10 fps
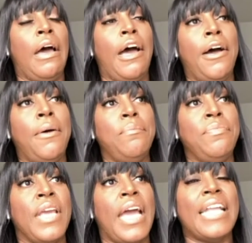
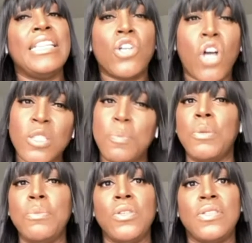And the
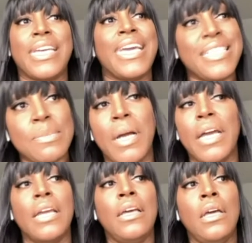gospel music is
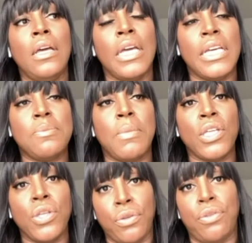my
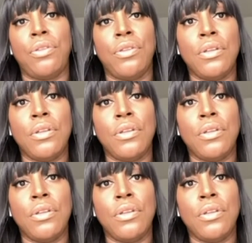youth.